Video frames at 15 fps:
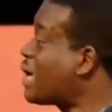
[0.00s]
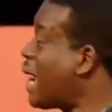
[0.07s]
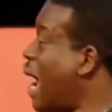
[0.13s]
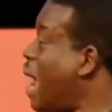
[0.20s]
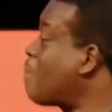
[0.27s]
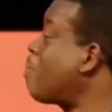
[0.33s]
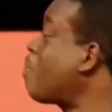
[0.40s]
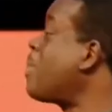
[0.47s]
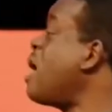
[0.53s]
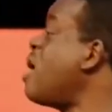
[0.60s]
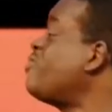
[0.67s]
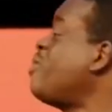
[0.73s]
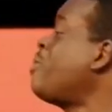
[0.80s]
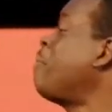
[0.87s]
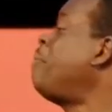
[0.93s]
can
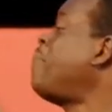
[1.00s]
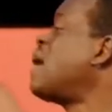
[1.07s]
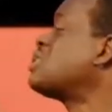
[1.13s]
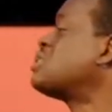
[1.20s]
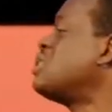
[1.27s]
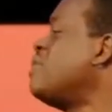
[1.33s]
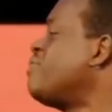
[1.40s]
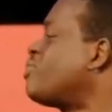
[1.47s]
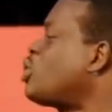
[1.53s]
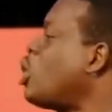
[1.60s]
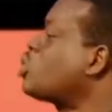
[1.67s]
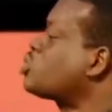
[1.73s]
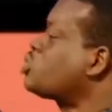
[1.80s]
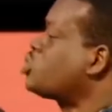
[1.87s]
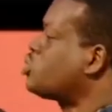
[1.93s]
even perceive
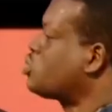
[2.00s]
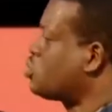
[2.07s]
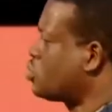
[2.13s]
thoughts.